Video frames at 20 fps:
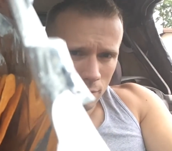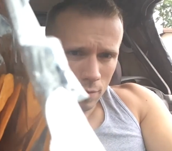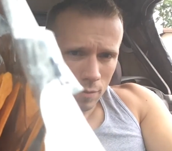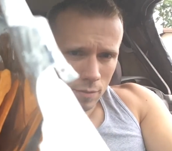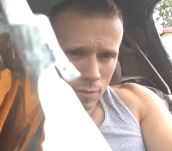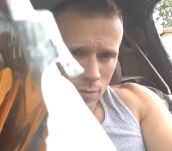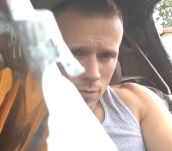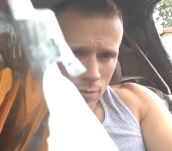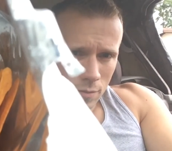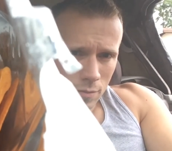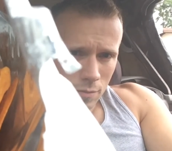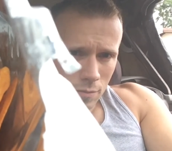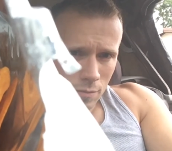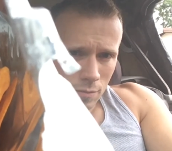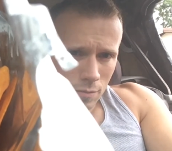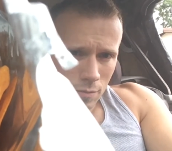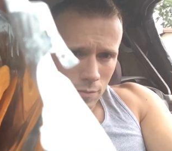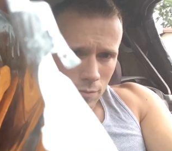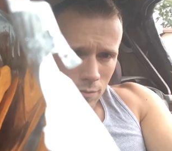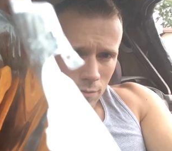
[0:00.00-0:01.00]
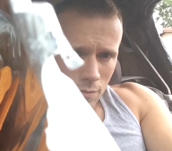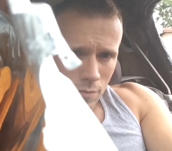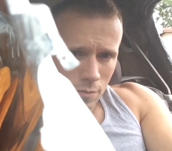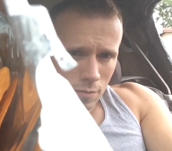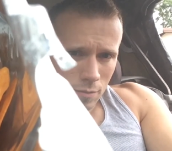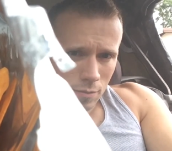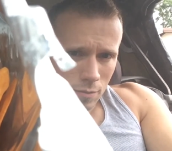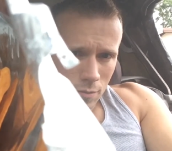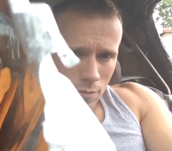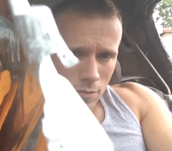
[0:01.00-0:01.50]

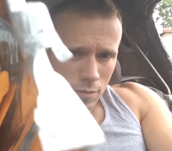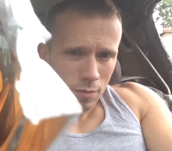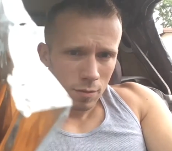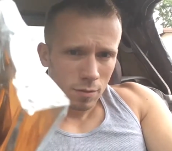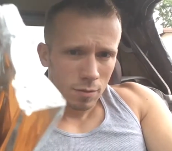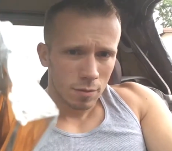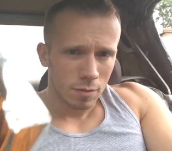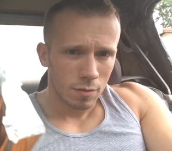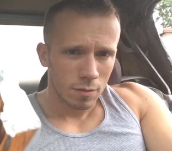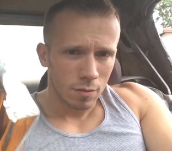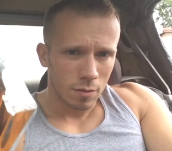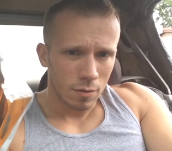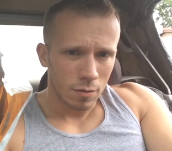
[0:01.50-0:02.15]
(no one is talking)